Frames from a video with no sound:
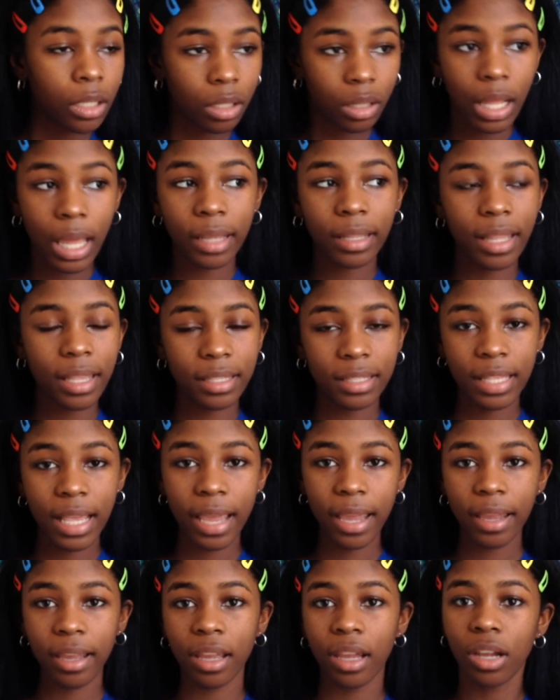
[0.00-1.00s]
Like they
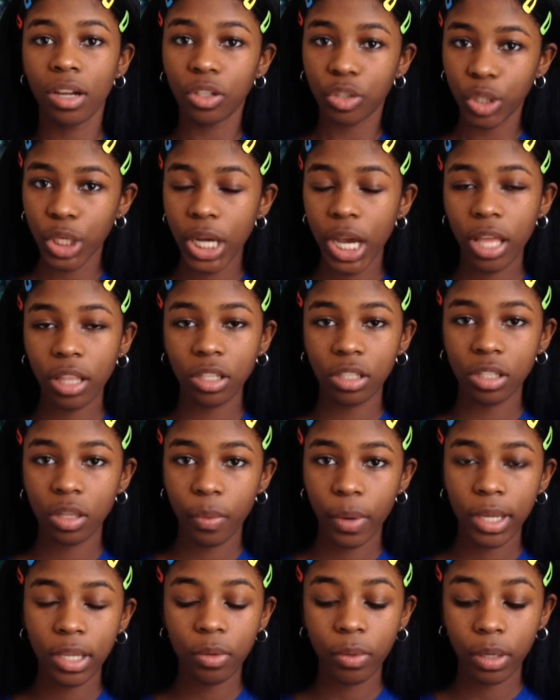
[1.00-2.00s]
say, treat others the
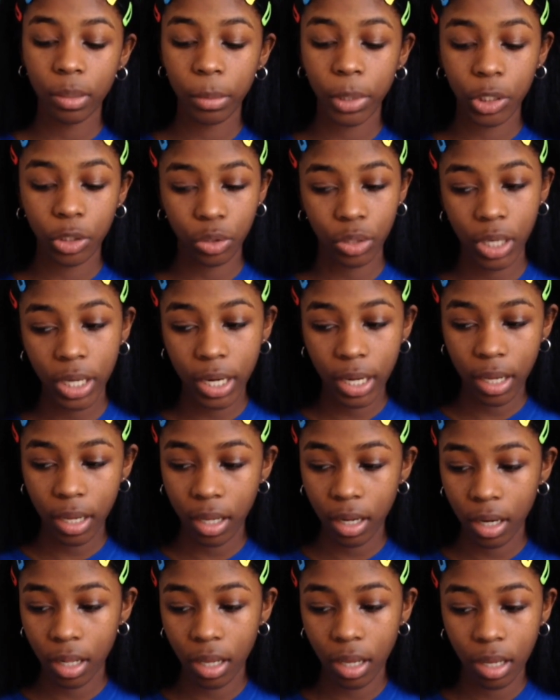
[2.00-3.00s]
way you want to be
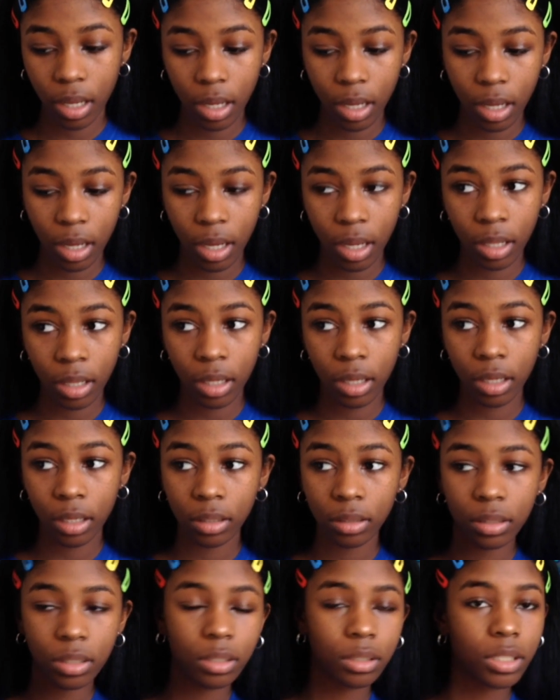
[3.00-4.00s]
treated, and
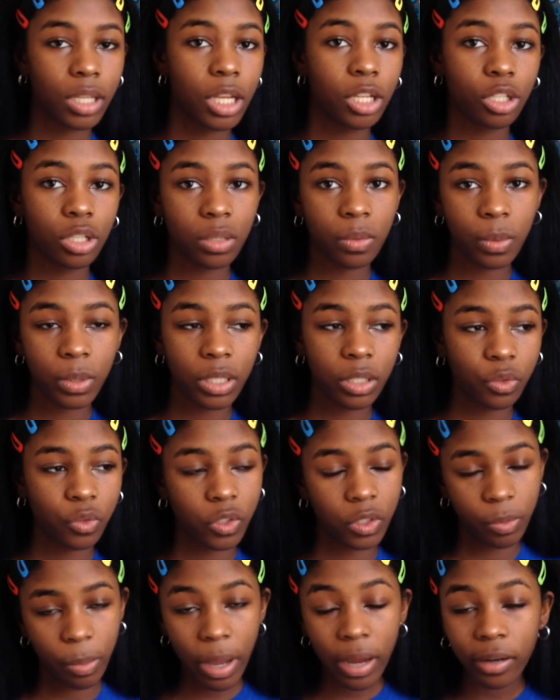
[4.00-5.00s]
then teachers will
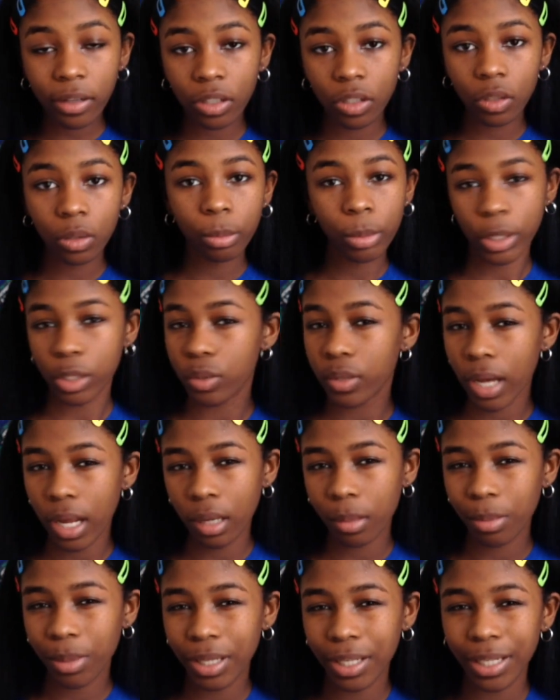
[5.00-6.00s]
disrespect you, but you
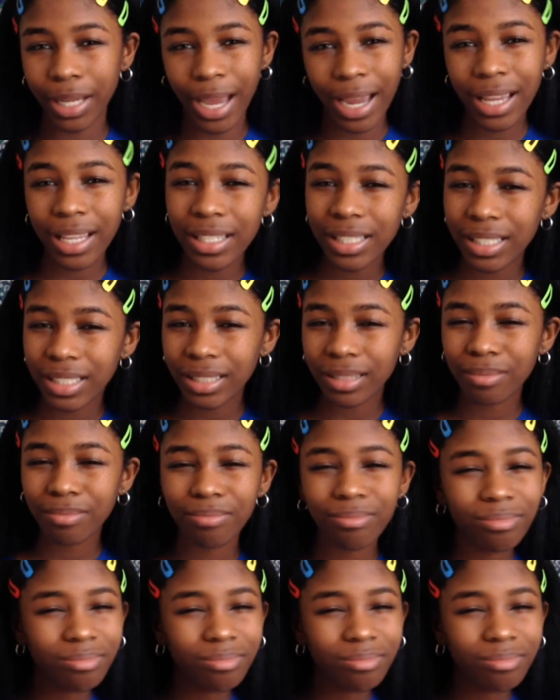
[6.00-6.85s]
gotta be nice.